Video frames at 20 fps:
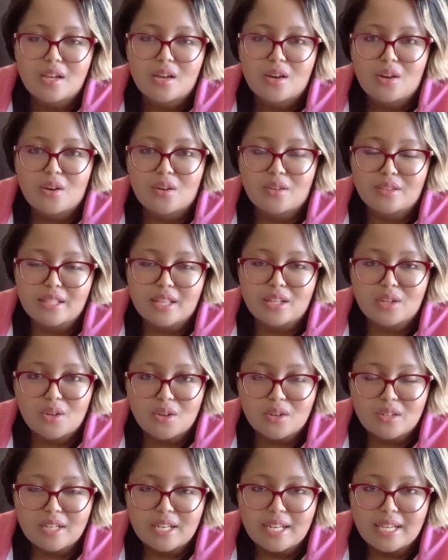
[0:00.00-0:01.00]
on that
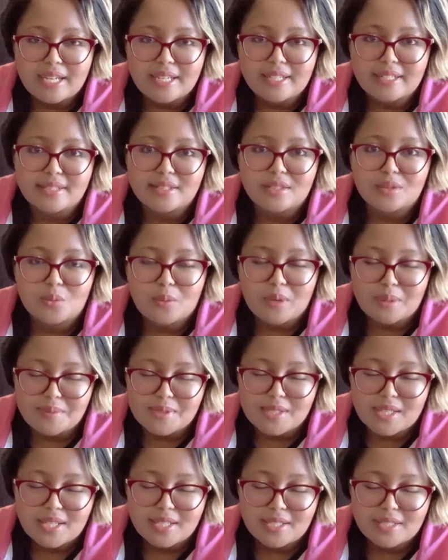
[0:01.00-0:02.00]
online
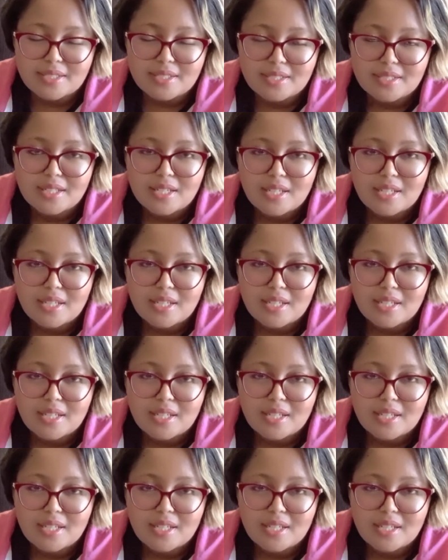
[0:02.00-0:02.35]
website